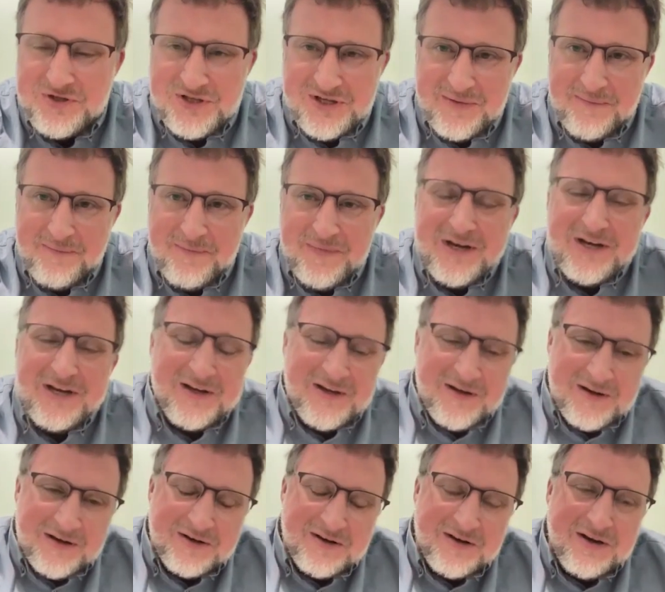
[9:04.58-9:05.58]
was the
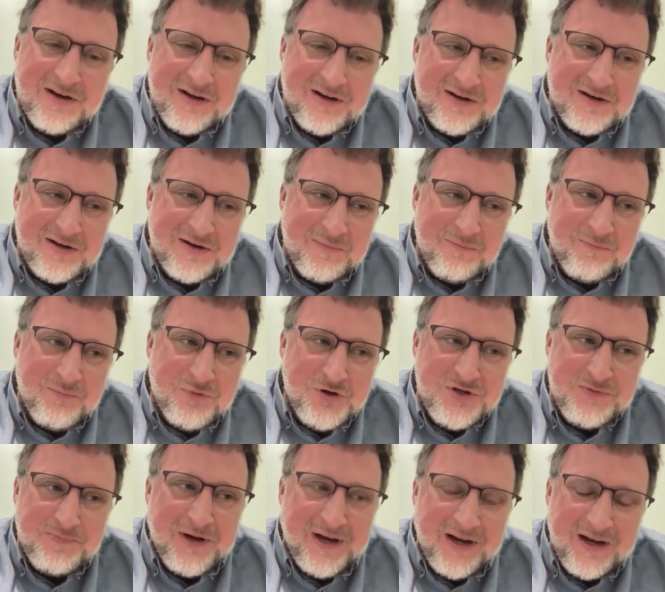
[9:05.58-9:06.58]
immediate um,
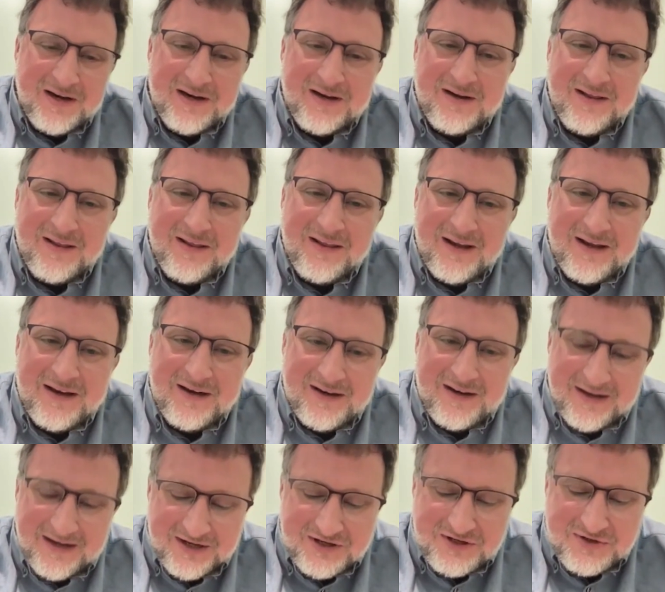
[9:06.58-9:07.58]
pushback then
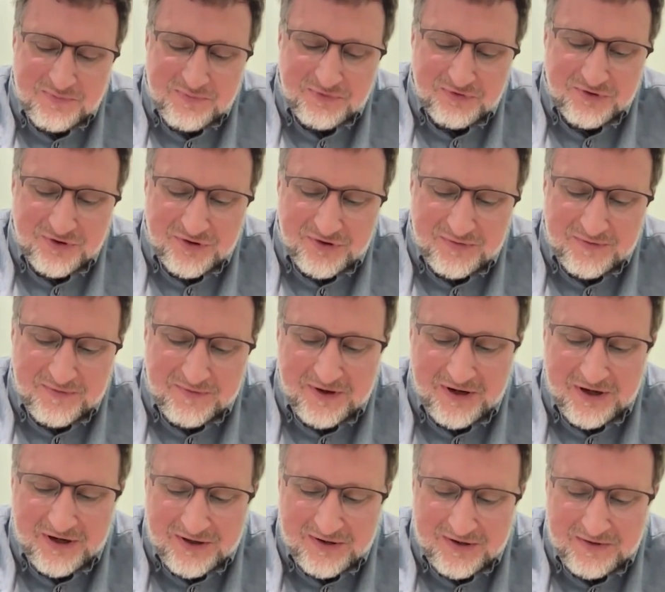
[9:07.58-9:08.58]
against Monroe,
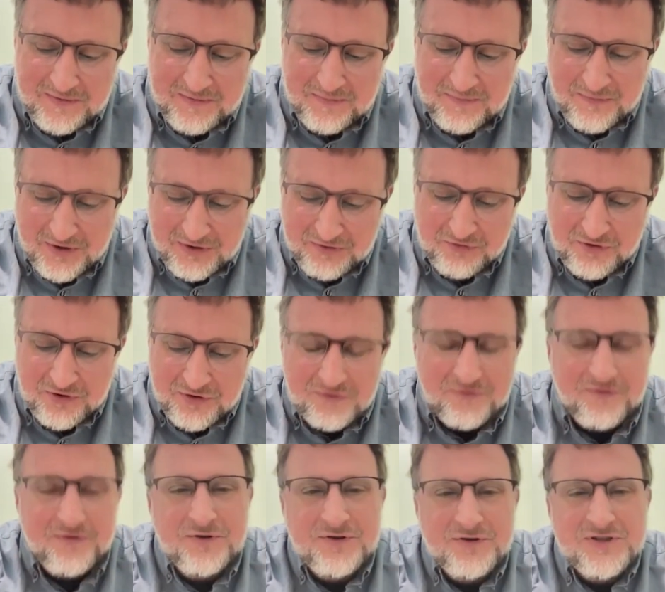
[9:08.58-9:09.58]
uh, um,
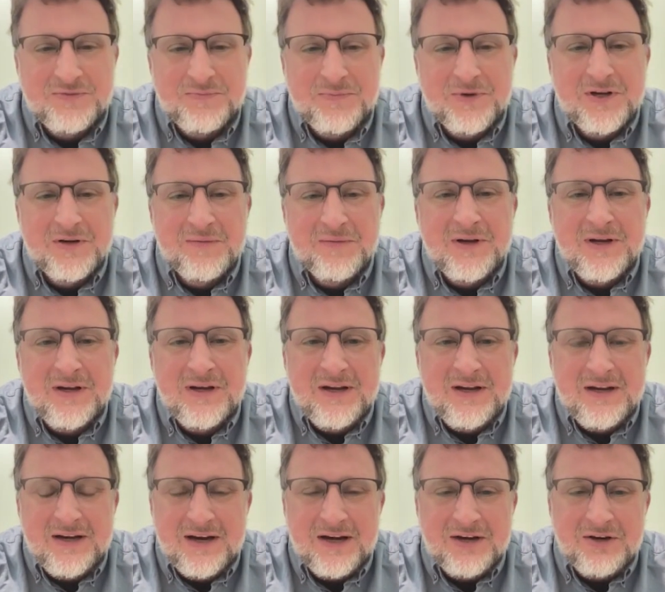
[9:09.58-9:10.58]
Monroe versus Pape?
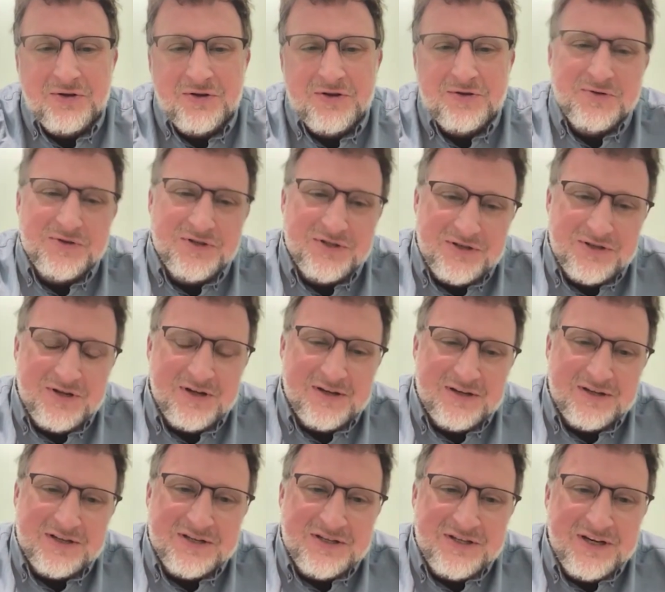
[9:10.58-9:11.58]
I know there was
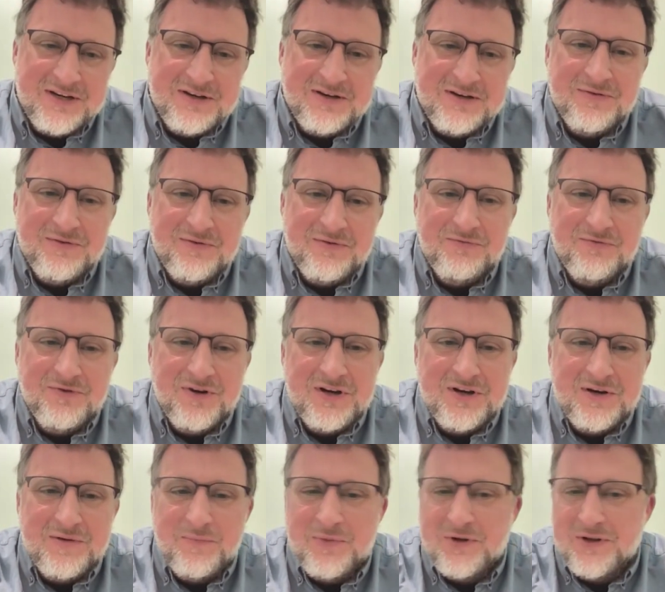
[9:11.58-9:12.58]
a dissent
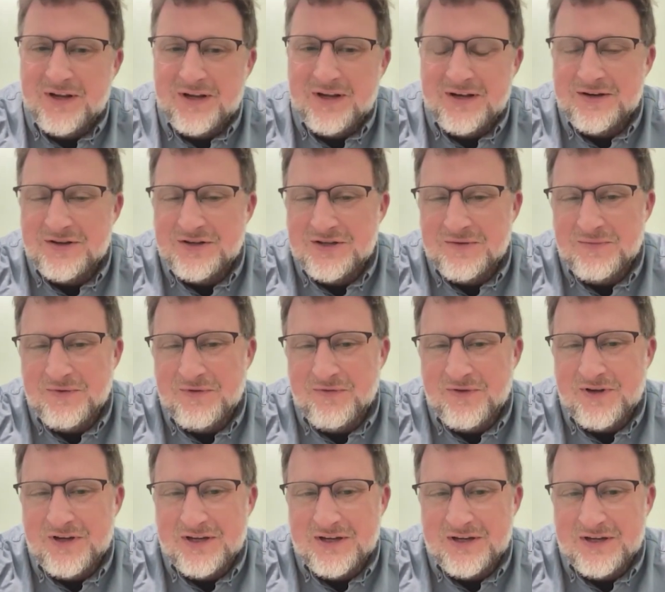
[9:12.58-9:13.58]
written, but then some
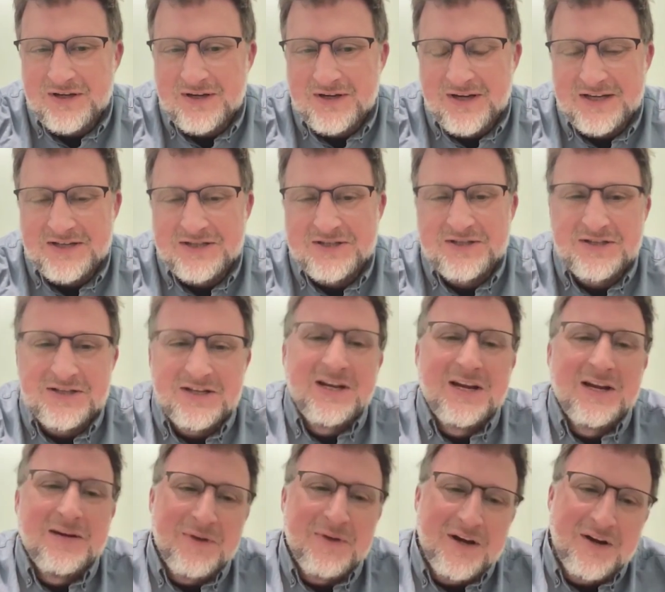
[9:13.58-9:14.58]
of the cases that
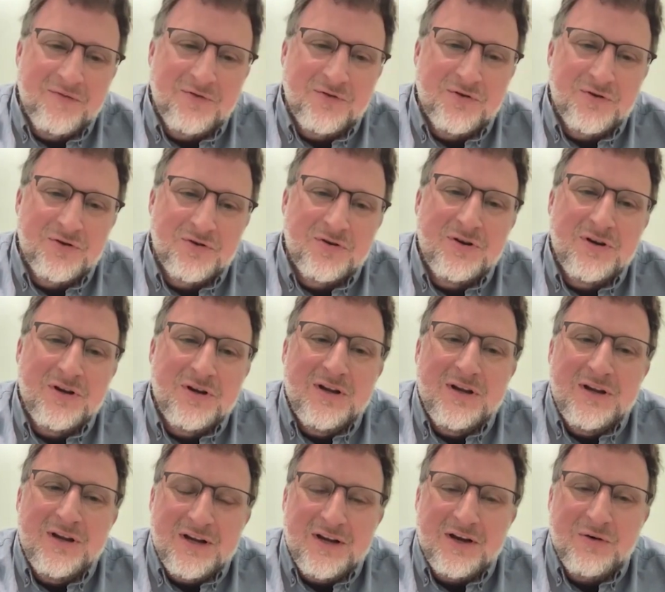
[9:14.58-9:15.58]
came after
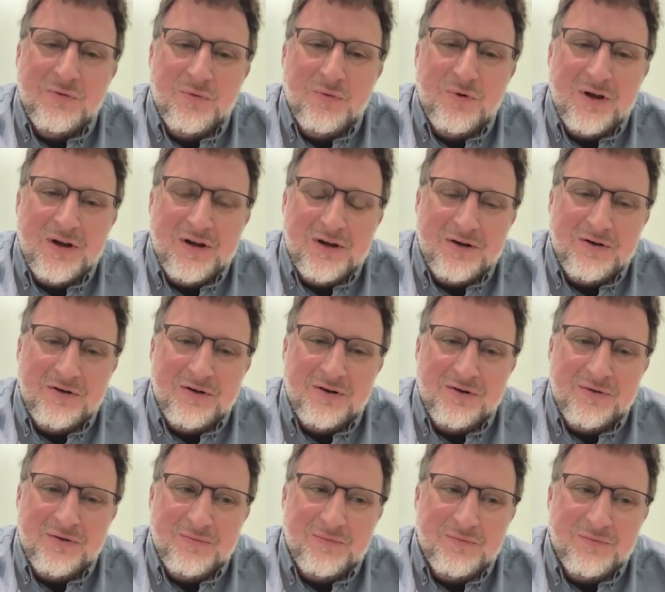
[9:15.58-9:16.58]
and
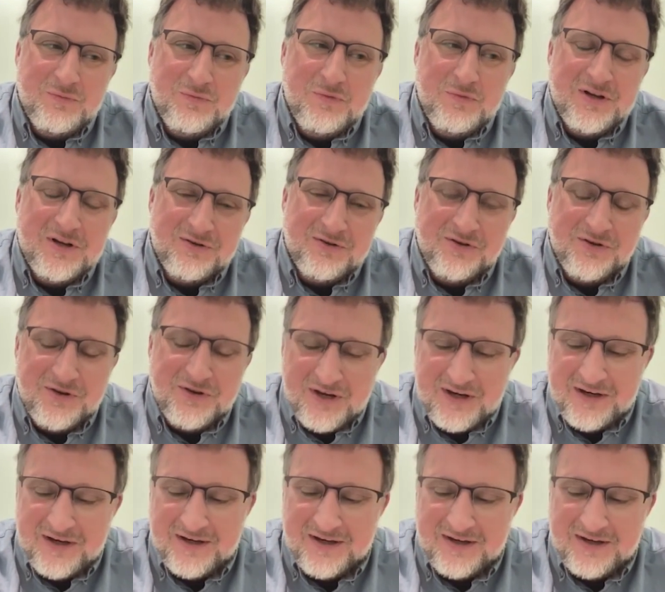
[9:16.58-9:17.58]
and we can start
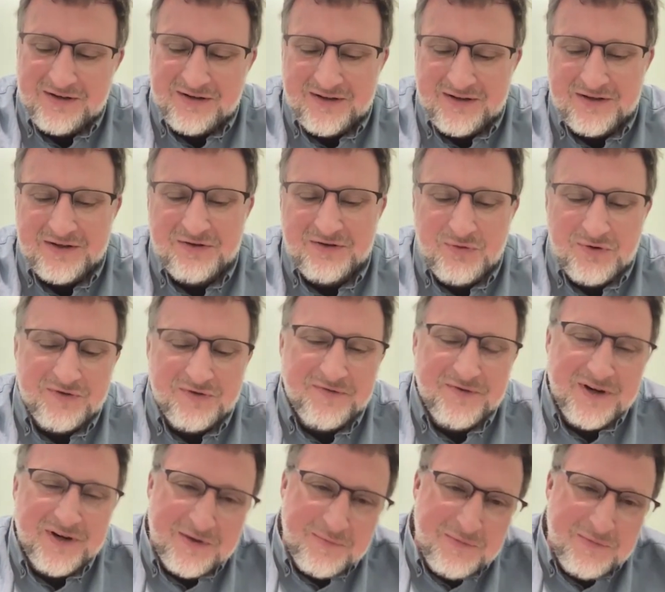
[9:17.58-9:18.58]
getting into like
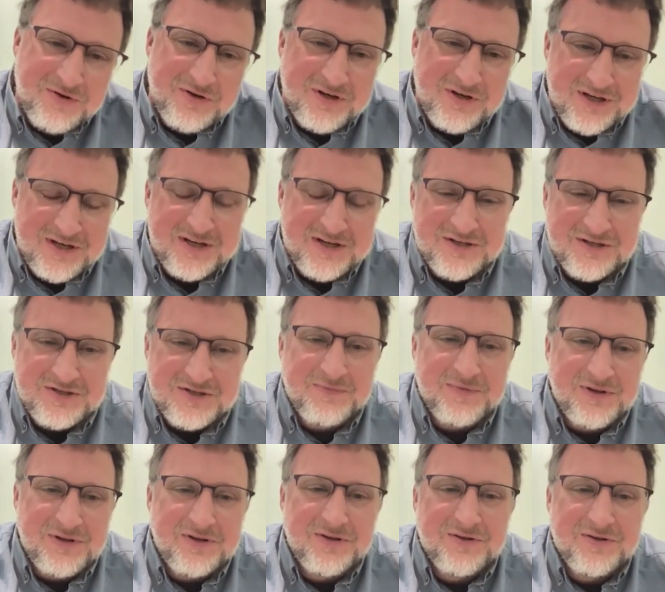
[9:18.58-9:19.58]
qualified immunity and
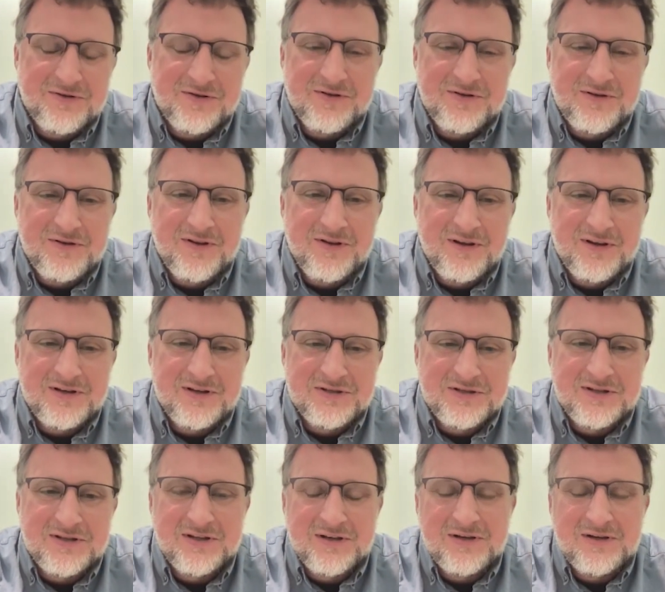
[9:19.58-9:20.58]
some of the other
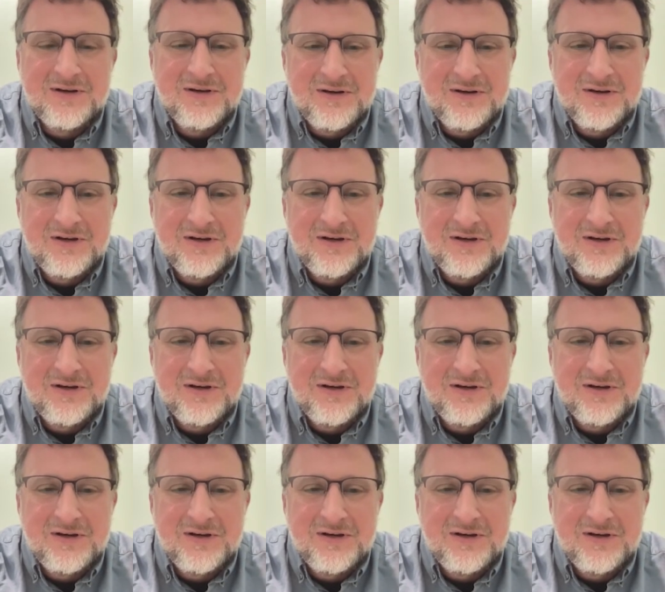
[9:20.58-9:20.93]
things that